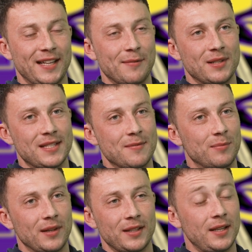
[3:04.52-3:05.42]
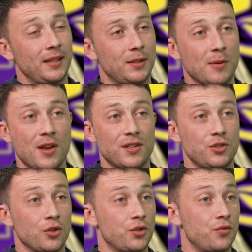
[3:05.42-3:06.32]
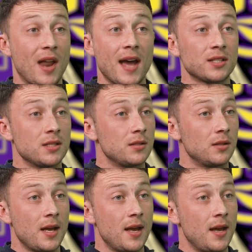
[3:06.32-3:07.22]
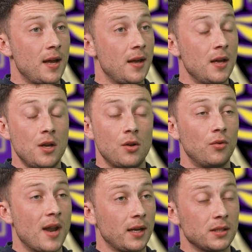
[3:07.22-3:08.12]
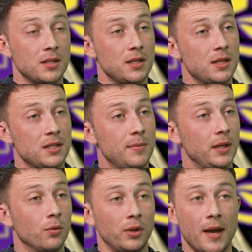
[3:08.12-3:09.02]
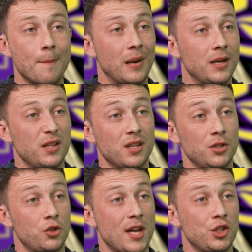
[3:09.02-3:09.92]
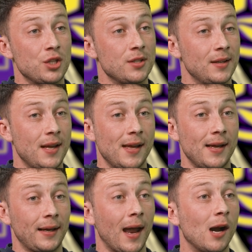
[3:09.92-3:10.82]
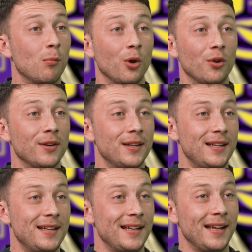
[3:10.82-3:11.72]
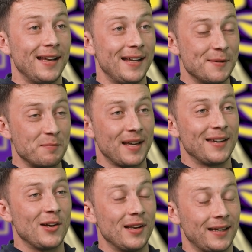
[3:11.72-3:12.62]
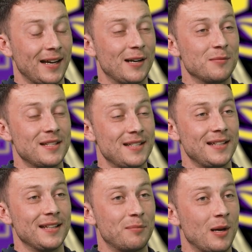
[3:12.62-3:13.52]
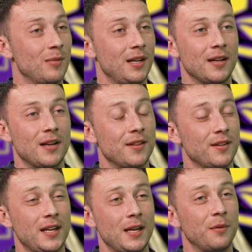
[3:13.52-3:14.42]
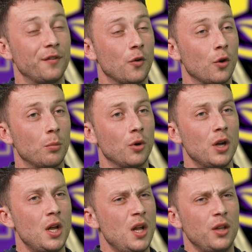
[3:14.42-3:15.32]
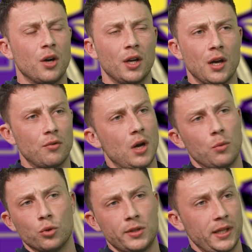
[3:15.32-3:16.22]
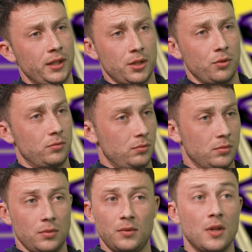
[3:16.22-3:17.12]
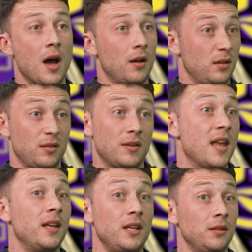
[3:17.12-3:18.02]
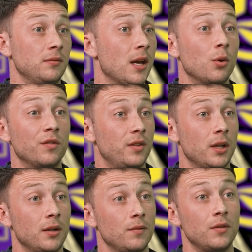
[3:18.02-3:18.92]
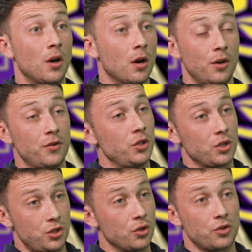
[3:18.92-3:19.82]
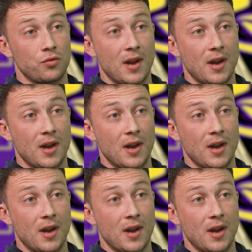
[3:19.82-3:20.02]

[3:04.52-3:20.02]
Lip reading: keep it simple. I think, to be honest, just relaxing. Relaxing is the big one, getting plenty of stretching, carb loading, getting all that carbs into you probably on the day before. But no, I wouldn't like to do not anything out of the ordinary, just